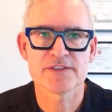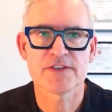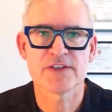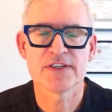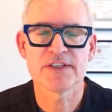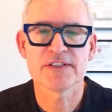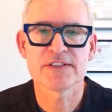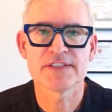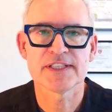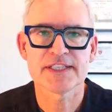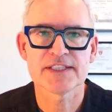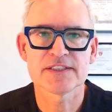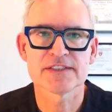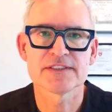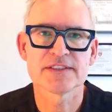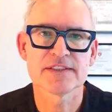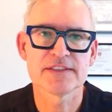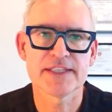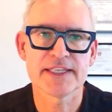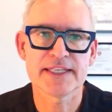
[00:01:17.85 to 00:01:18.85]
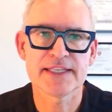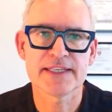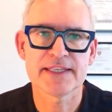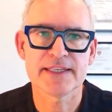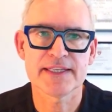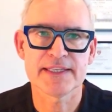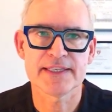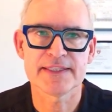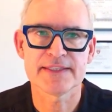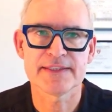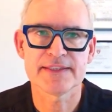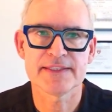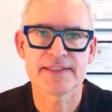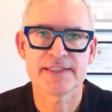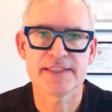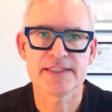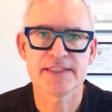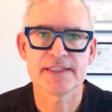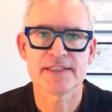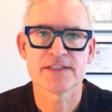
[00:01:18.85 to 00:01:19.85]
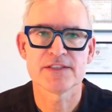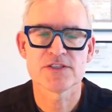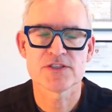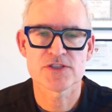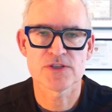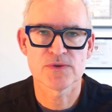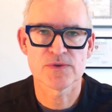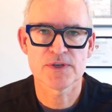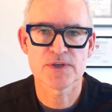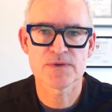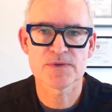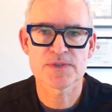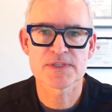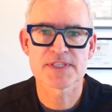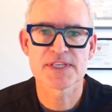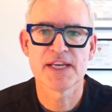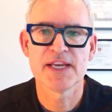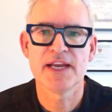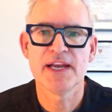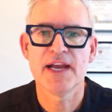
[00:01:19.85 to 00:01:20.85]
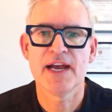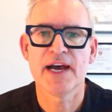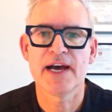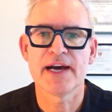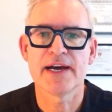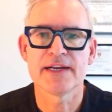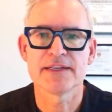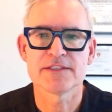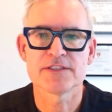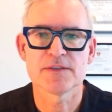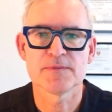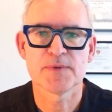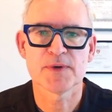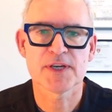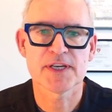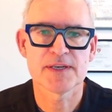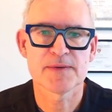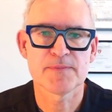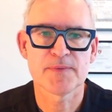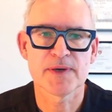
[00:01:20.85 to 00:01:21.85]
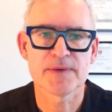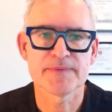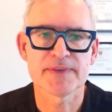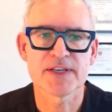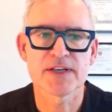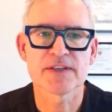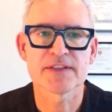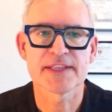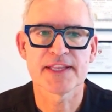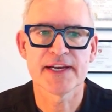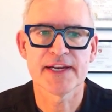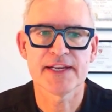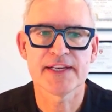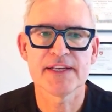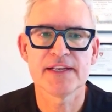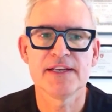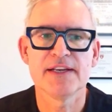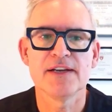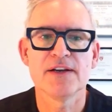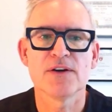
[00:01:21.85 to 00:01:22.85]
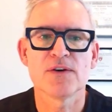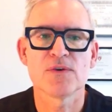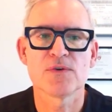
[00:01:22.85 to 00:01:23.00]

You can click on the link in the show notes uh, to book an appointment online,